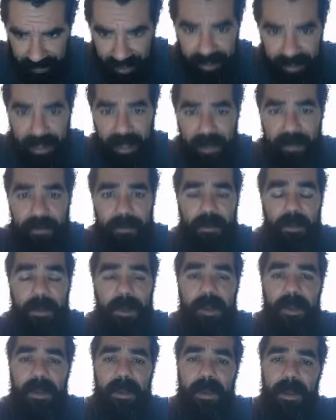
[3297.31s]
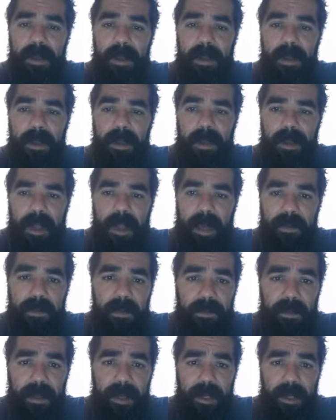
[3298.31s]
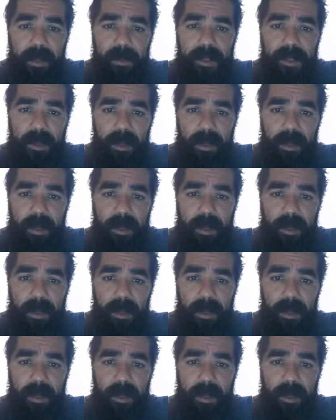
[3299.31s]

I can't afford to have a fuck up.